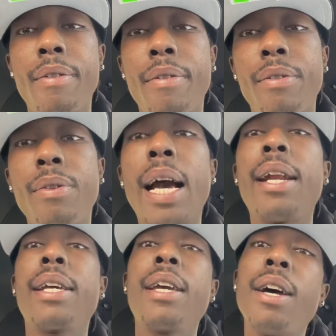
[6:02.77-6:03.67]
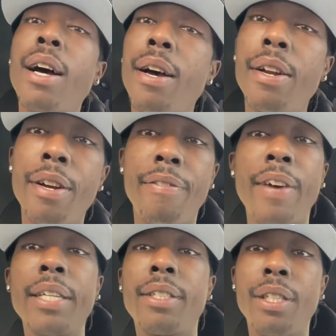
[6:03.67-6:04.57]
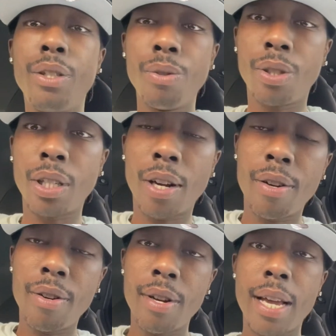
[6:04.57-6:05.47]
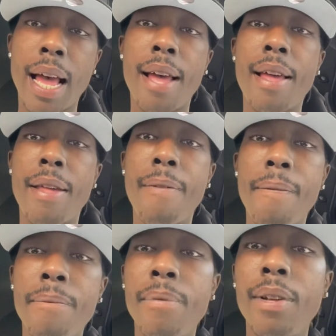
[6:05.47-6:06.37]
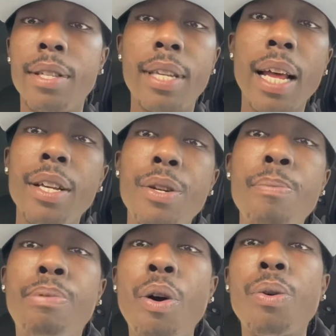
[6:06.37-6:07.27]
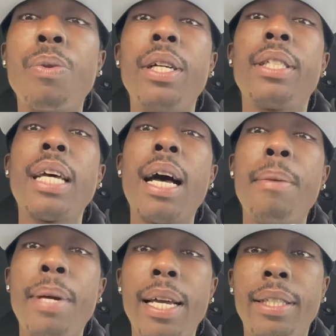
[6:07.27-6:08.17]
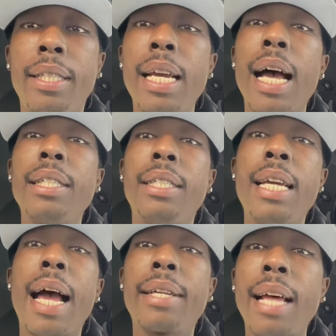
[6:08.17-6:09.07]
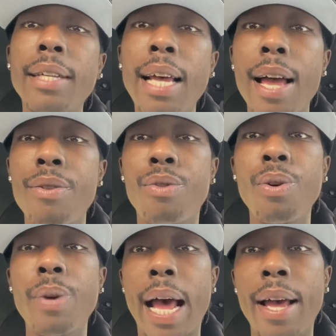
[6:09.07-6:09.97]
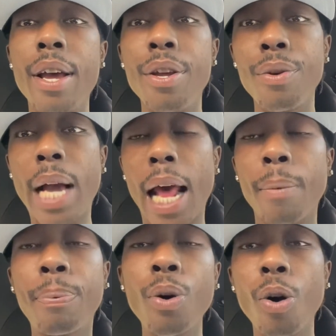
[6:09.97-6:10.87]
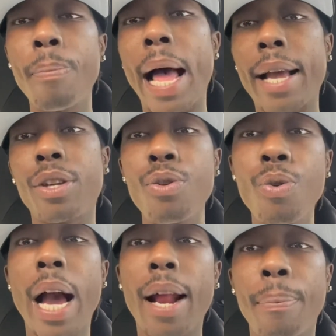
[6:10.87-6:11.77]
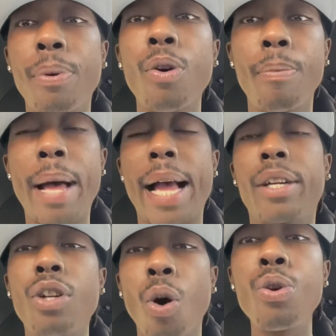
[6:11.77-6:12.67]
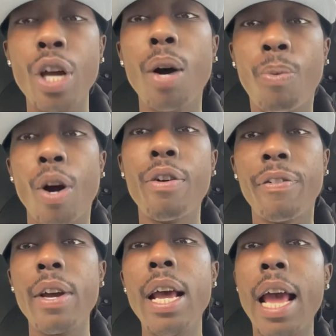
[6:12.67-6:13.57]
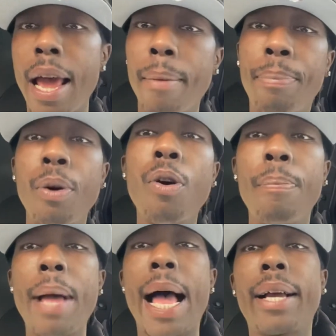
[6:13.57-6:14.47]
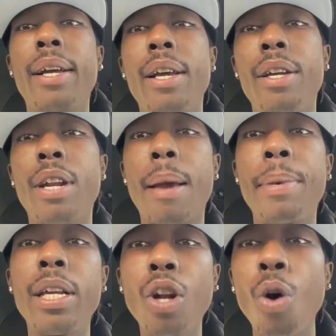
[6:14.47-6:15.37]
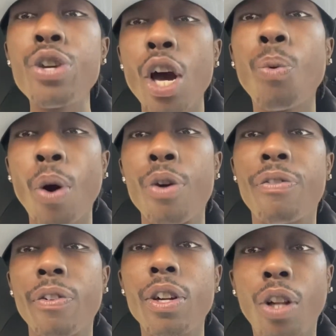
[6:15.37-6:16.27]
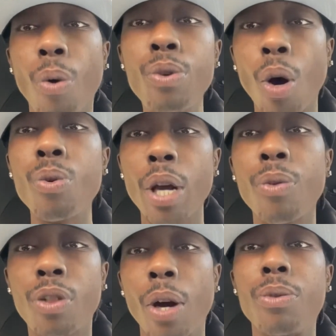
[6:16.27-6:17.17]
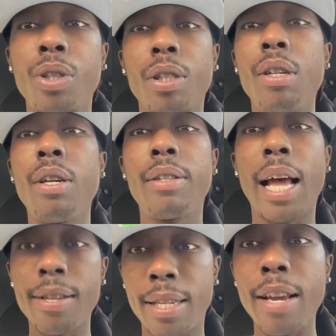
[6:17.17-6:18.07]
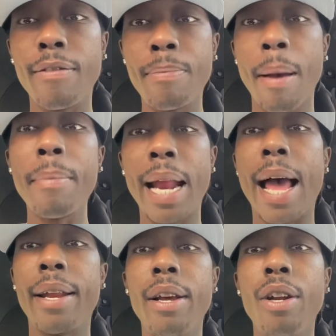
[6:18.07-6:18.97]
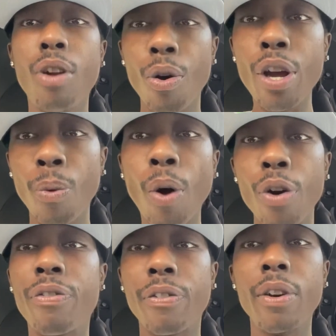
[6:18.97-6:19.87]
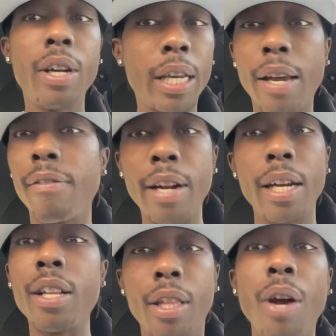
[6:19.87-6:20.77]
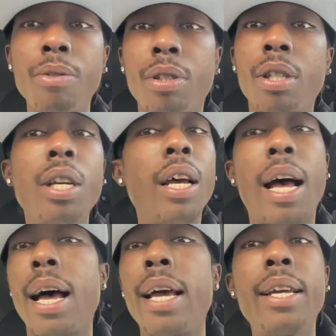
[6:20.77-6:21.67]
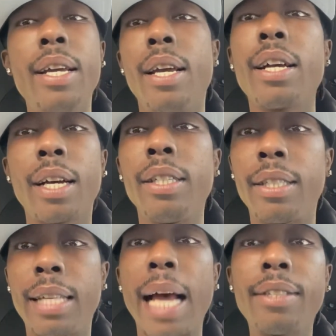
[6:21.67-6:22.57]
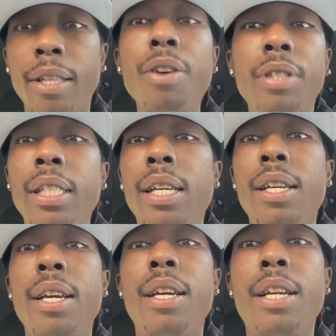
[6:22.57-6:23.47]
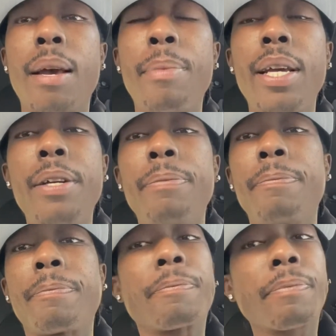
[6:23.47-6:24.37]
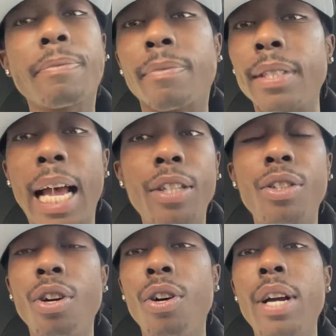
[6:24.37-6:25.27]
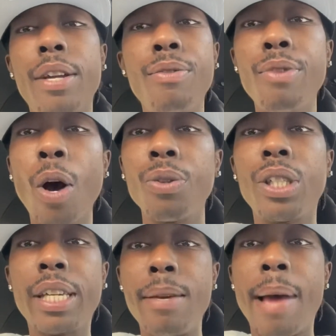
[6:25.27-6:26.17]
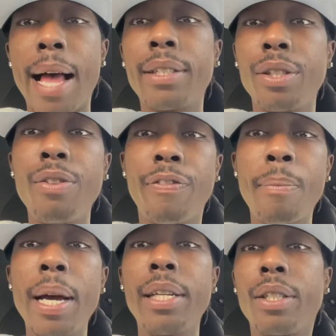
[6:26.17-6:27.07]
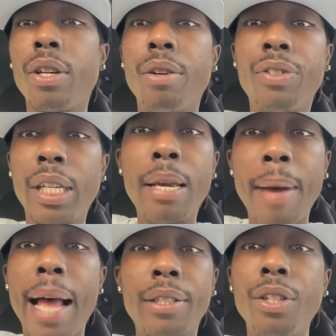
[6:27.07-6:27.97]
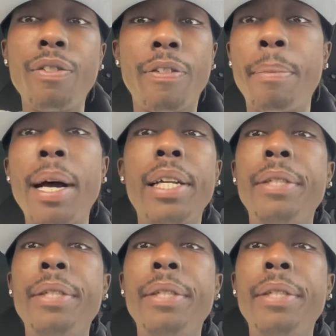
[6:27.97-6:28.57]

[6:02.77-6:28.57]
You got to get her to invest in you, sir. Tell her you broke one time and see how she act. That's how you do that. You got to pull back. You got to pull back. Know your worth and pull back. You know what I mean? Know your worth. Don't know your thirst. That's it. Remember that. Know your worth. Get rid of the thirst. All right? Because that's thirsty. You know what I mean? That's all. And you know, she keep asking you for money. So if she keep asking you for money,